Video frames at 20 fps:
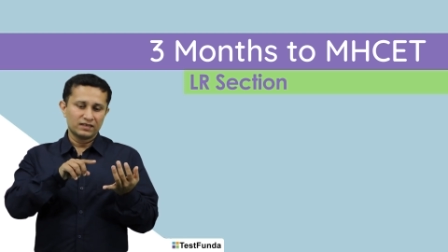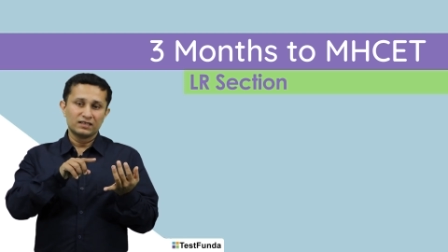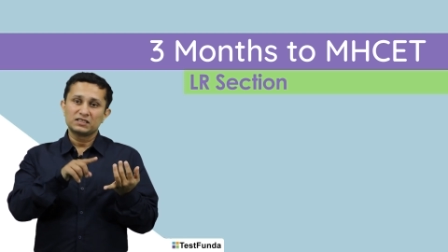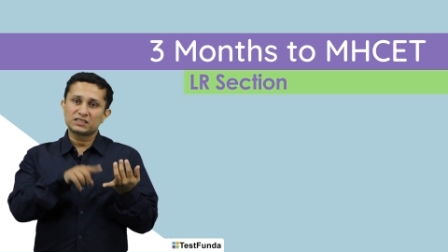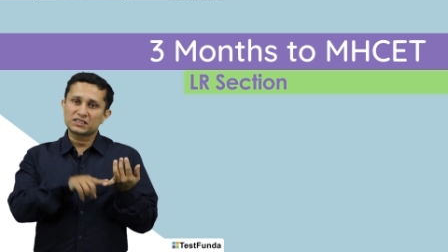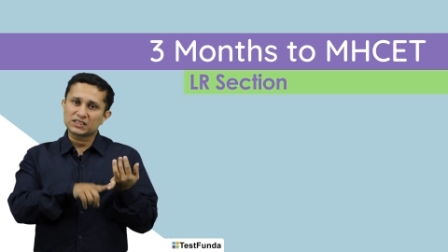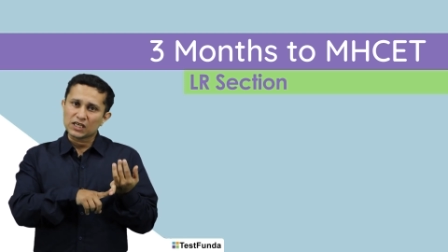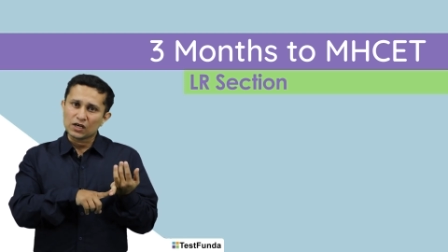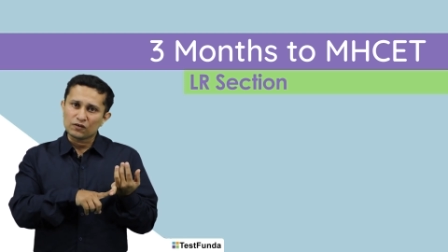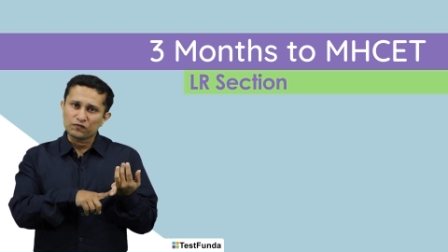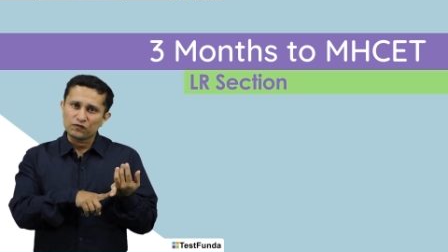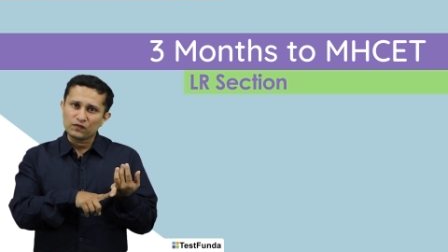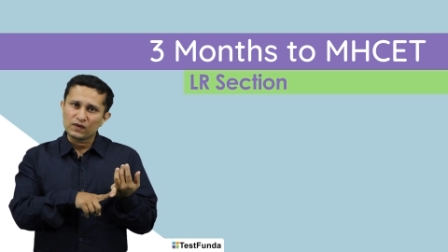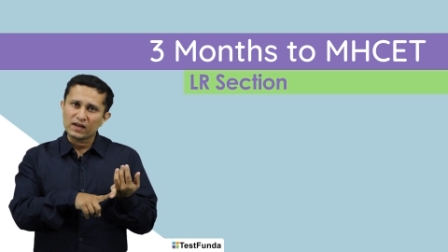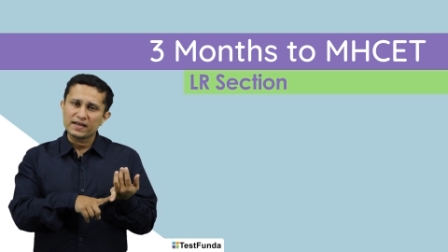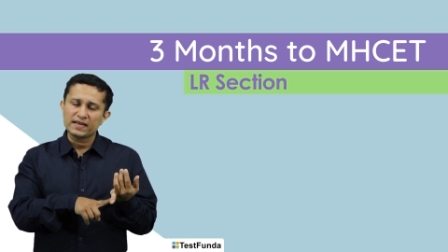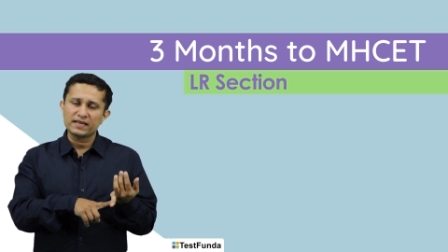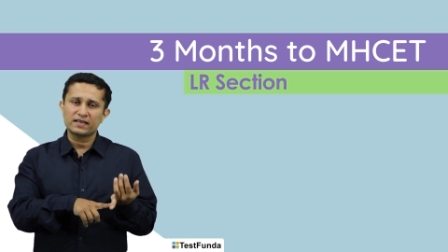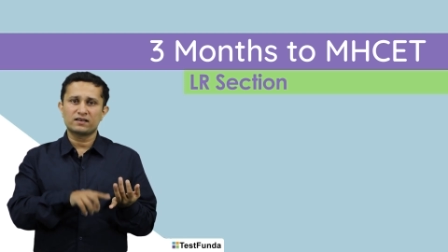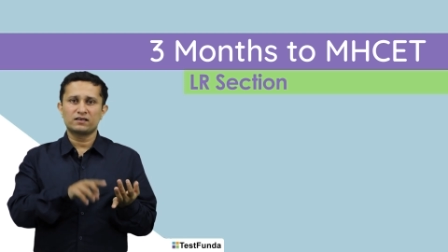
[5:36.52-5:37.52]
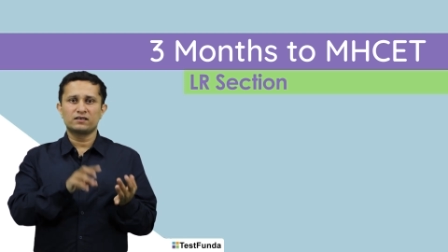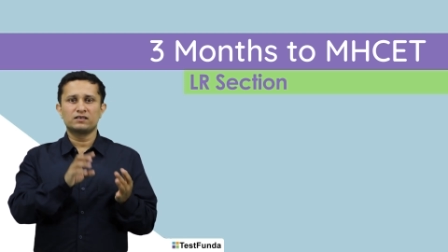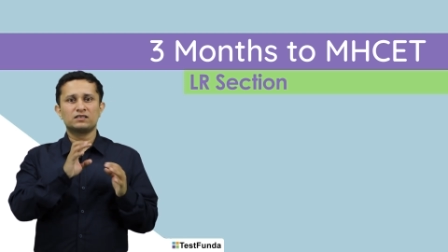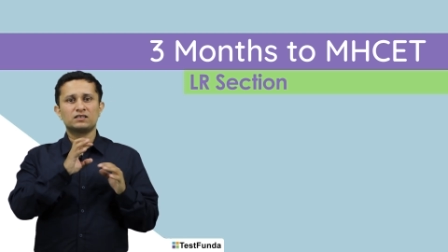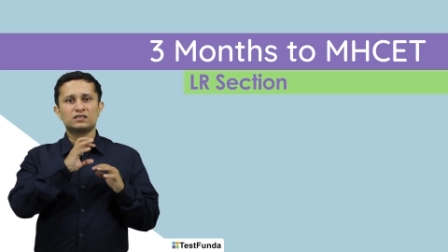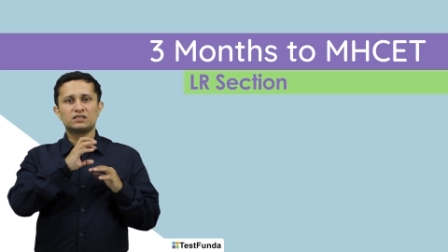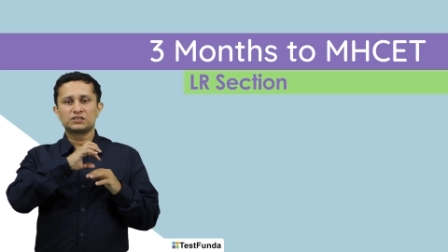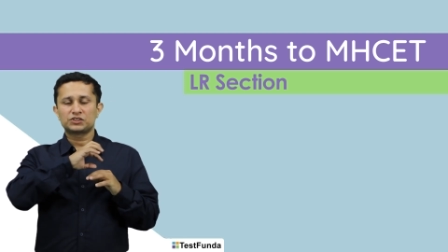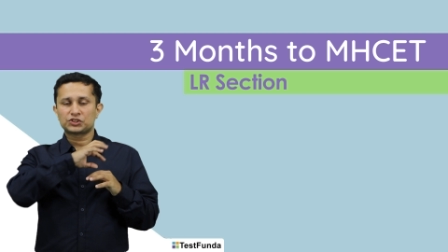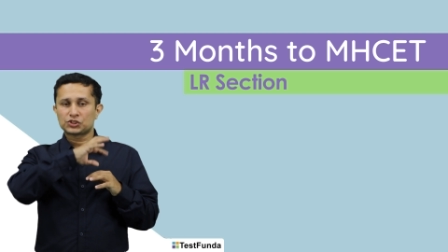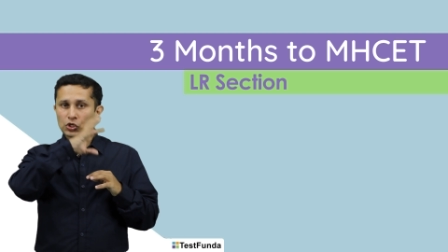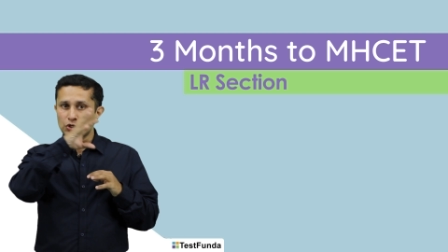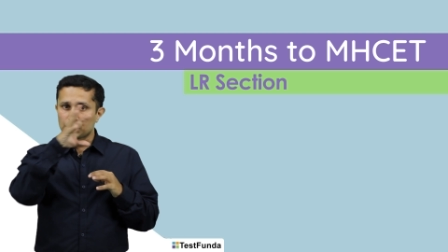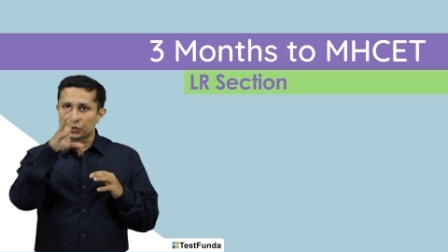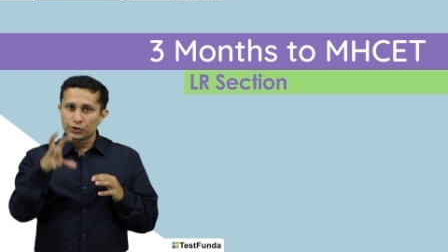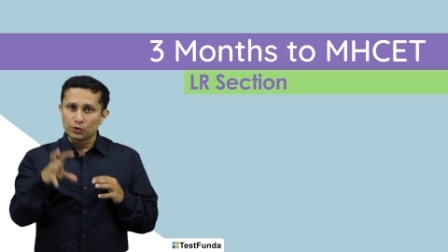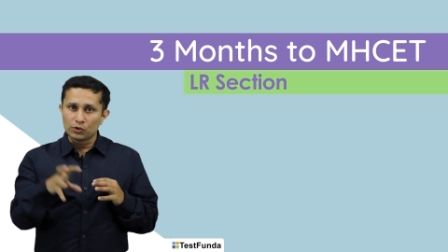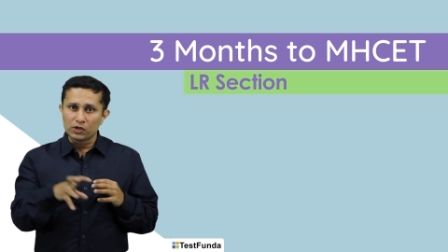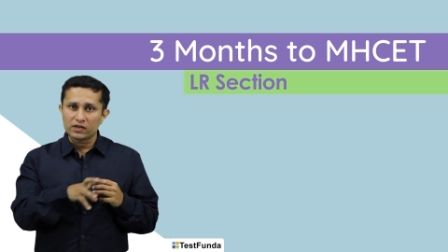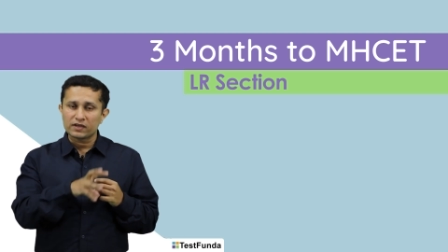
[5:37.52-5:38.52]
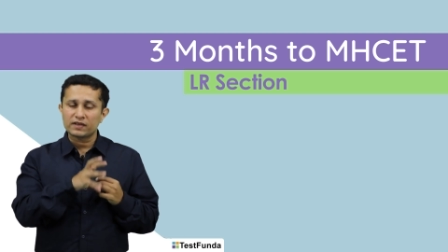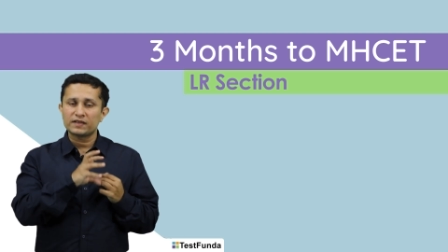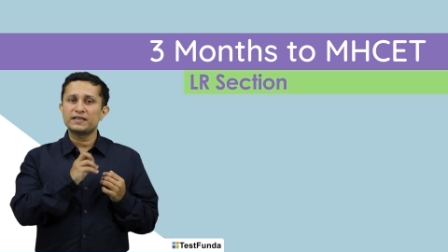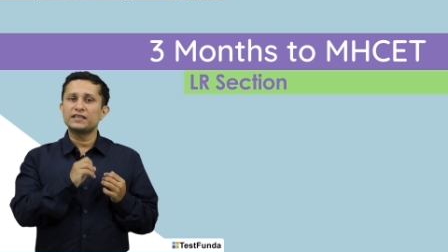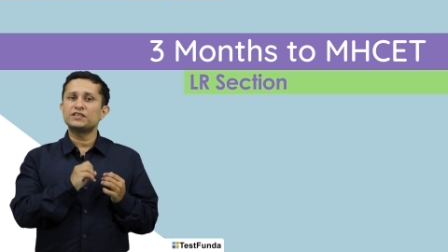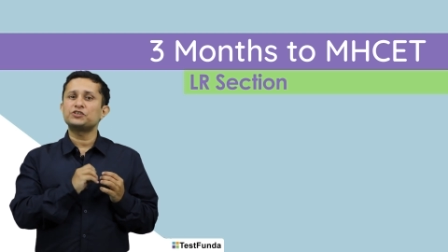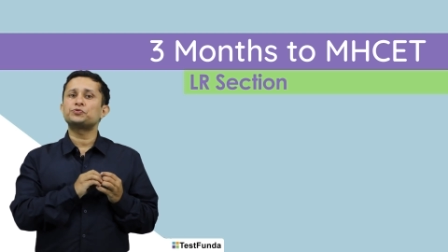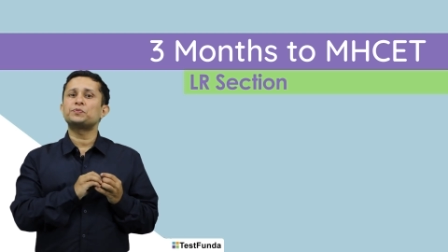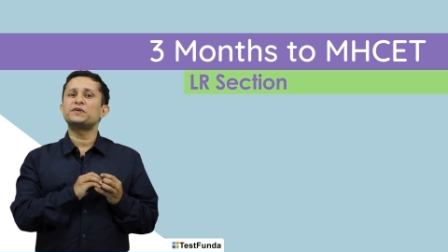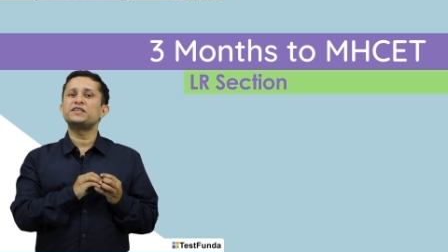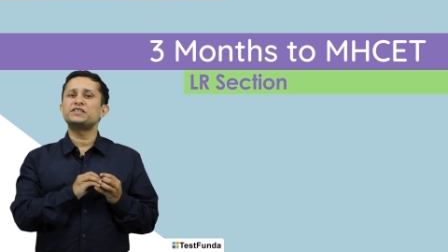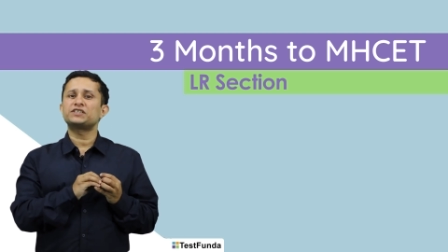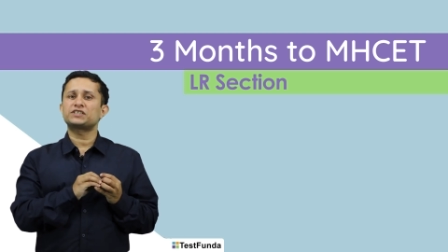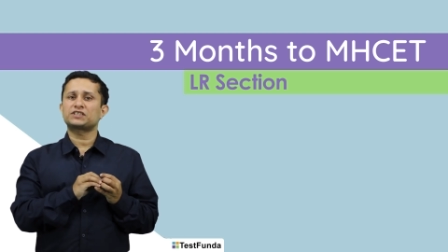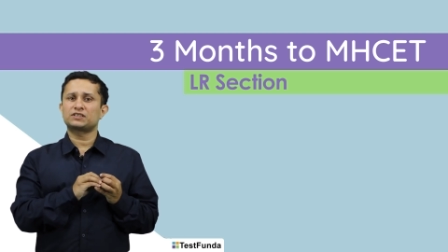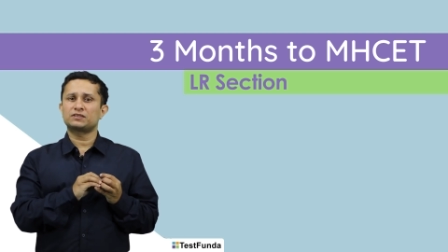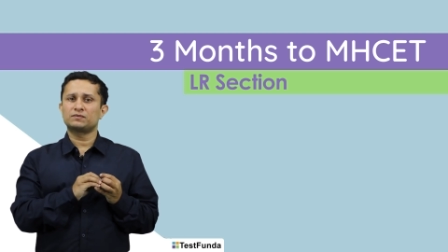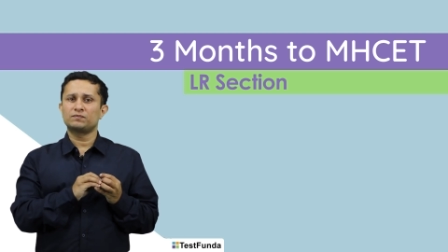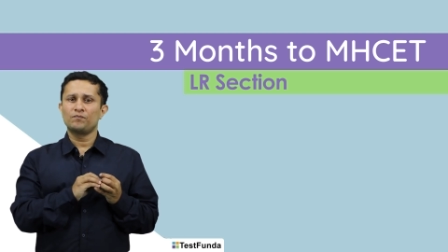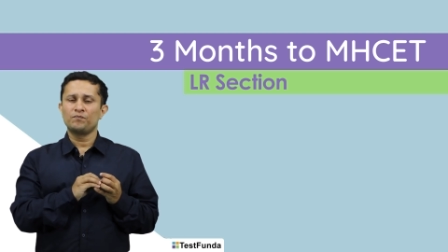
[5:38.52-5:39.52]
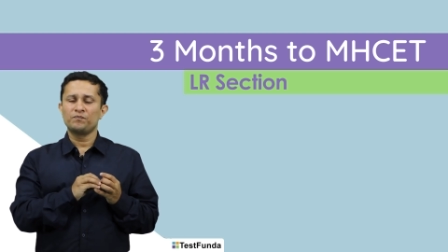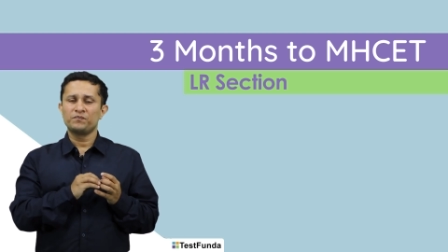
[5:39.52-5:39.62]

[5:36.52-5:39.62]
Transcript: Stuff like circular arrangements,